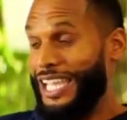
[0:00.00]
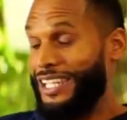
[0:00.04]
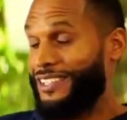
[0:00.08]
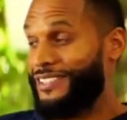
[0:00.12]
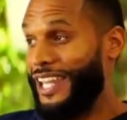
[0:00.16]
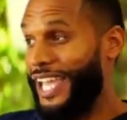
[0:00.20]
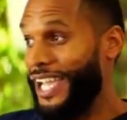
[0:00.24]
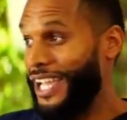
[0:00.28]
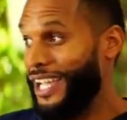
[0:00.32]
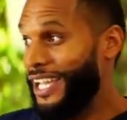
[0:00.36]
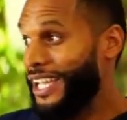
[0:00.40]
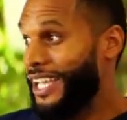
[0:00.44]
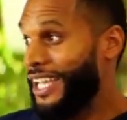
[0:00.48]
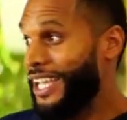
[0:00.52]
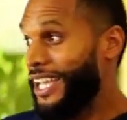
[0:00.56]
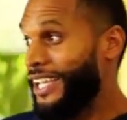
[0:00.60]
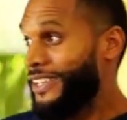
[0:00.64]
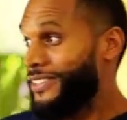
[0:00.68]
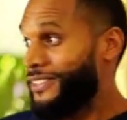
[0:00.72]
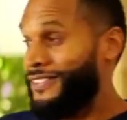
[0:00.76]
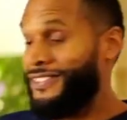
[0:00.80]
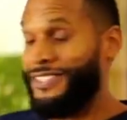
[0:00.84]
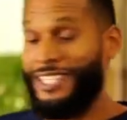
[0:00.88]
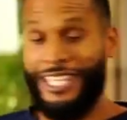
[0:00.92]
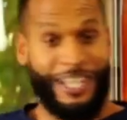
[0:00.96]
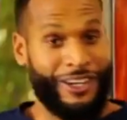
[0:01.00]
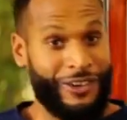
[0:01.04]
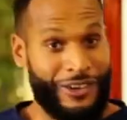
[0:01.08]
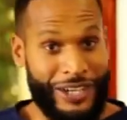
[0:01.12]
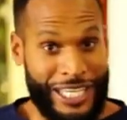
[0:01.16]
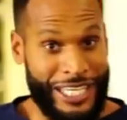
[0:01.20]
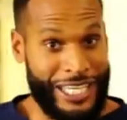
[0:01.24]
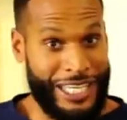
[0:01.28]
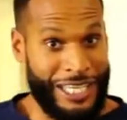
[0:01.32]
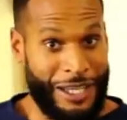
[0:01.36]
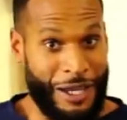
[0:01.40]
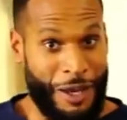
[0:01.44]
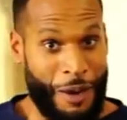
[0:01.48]
It's like
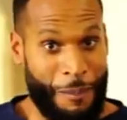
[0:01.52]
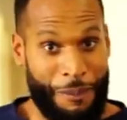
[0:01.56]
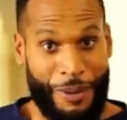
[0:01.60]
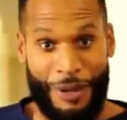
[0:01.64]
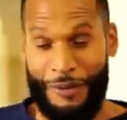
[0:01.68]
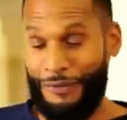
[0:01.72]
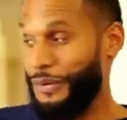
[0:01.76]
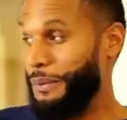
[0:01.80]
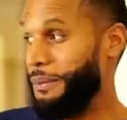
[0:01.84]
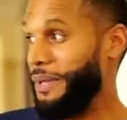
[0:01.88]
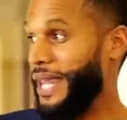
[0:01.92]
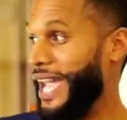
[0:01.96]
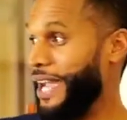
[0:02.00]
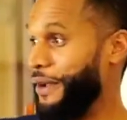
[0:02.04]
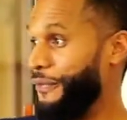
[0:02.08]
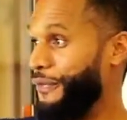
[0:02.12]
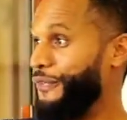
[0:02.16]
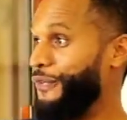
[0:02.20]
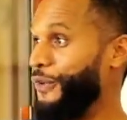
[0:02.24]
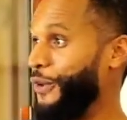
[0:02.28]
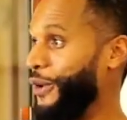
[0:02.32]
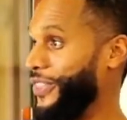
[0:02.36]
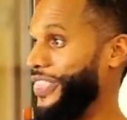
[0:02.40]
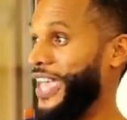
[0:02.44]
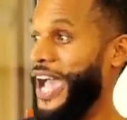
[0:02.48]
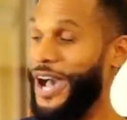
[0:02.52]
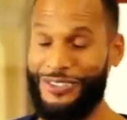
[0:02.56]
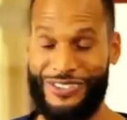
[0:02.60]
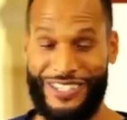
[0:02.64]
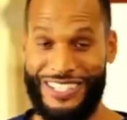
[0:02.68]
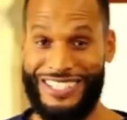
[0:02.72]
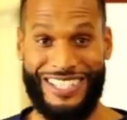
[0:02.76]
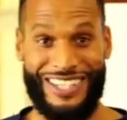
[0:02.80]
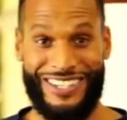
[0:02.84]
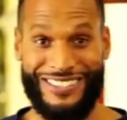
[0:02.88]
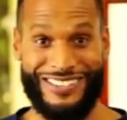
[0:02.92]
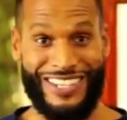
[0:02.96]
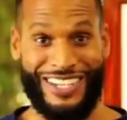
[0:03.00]
Siri, but from like
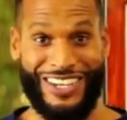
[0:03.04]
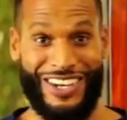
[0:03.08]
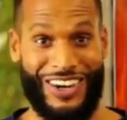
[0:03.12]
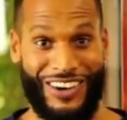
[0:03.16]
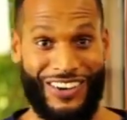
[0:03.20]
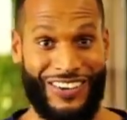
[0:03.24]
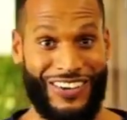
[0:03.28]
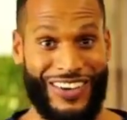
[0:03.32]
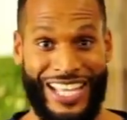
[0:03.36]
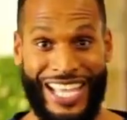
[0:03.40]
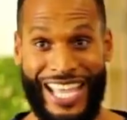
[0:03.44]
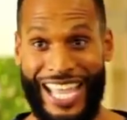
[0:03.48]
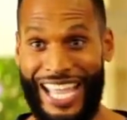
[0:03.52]
4,000 years ago.